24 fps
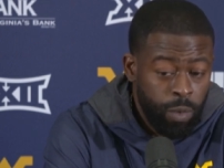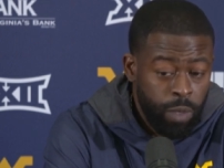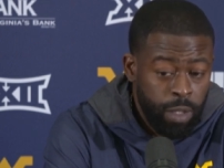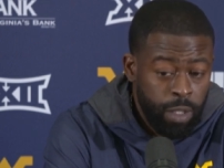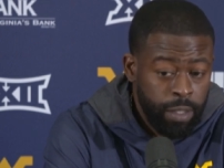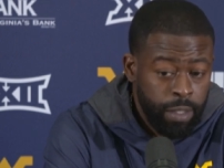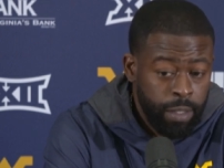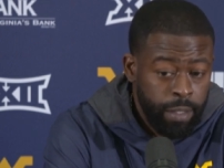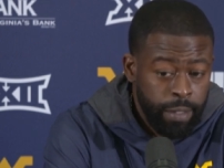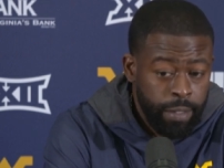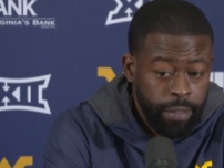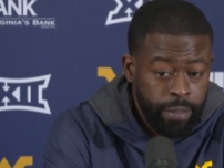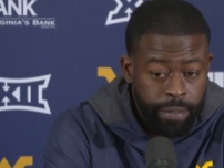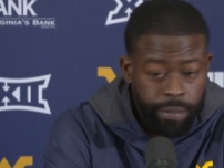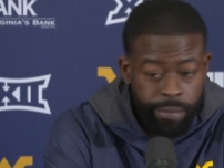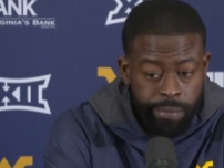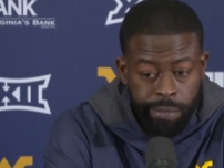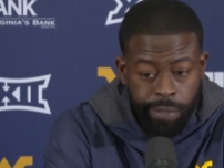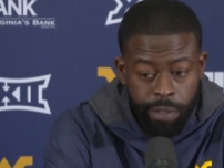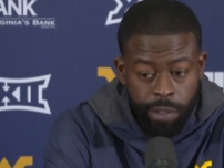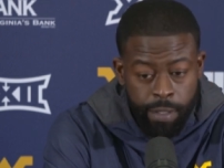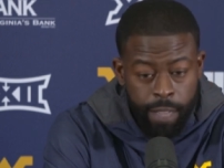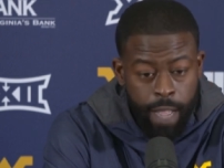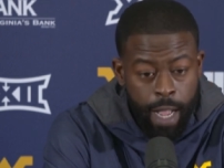One is
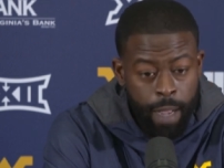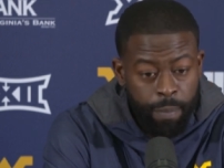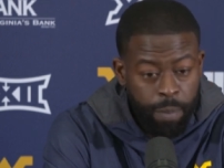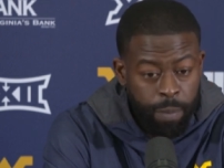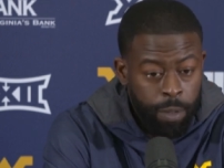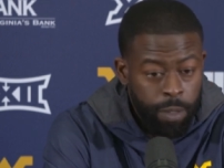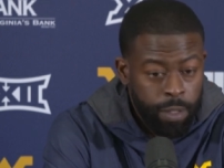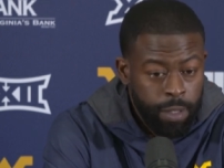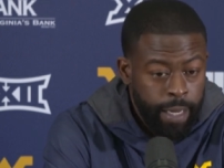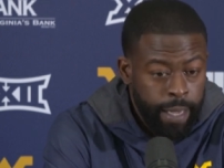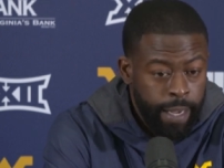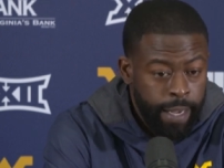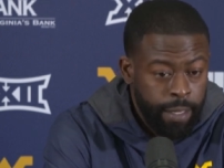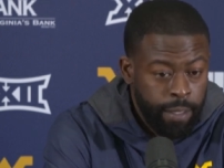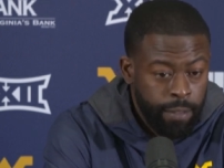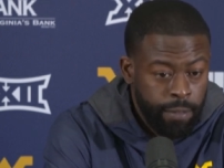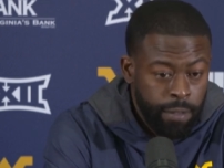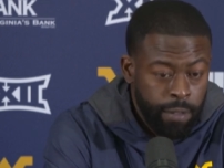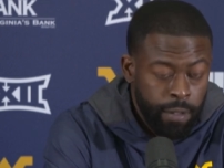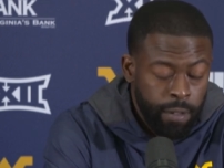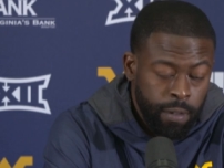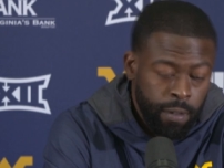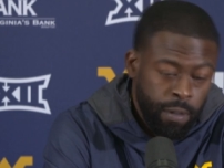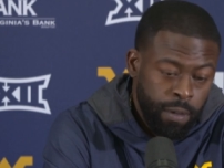you stop them on
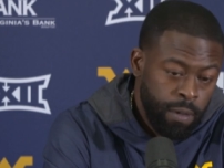downs.